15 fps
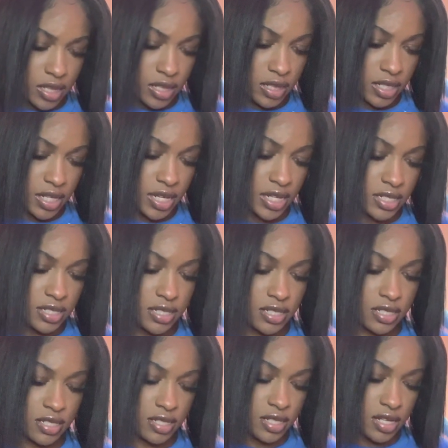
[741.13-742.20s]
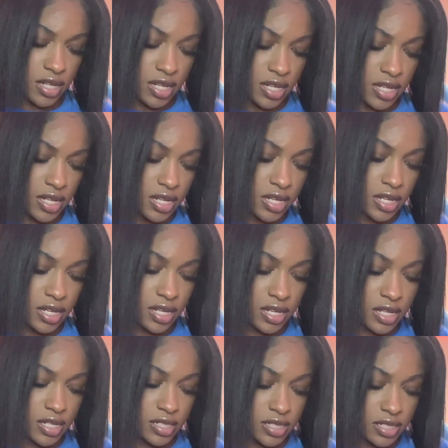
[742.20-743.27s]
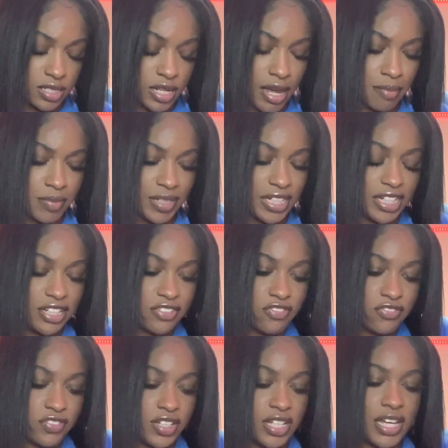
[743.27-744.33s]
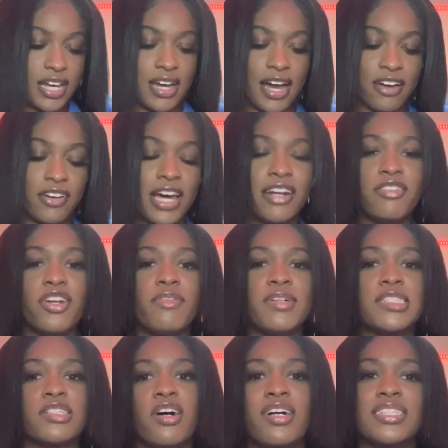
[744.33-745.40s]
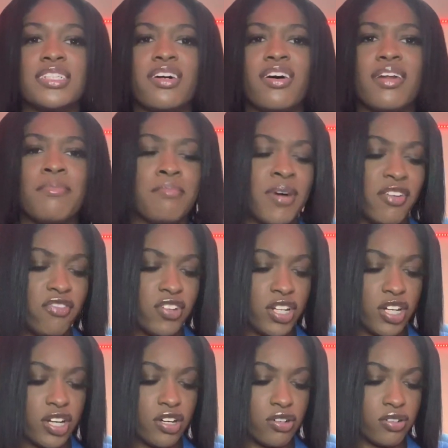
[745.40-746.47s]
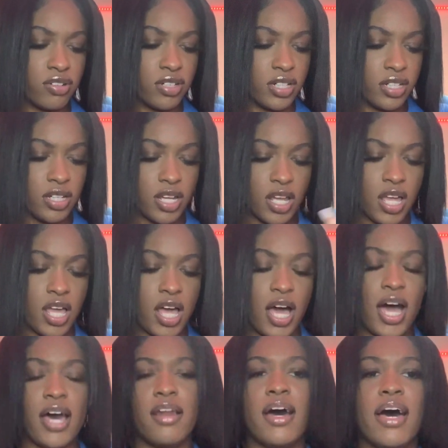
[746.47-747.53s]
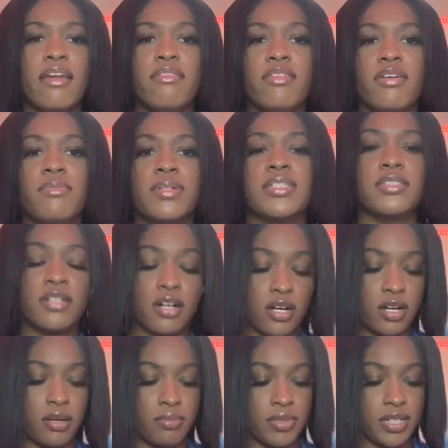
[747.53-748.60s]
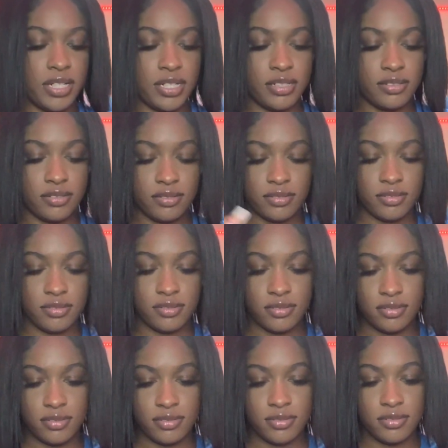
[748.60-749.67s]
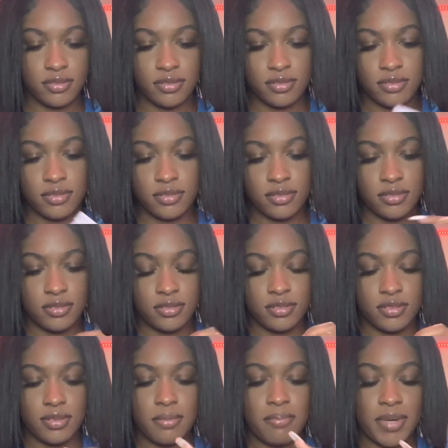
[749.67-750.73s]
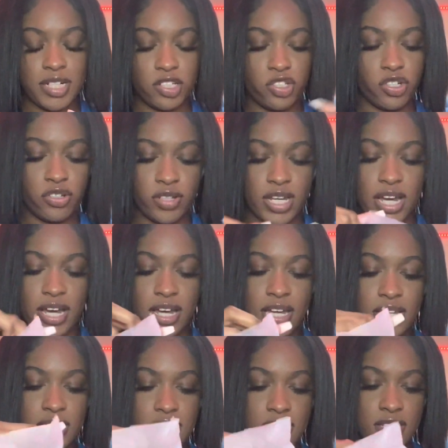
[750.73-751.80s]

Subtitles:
This is, I believe, I don't know what it's called. Is it called a muffler or I don't know what it's called, but I'm about to show you guys.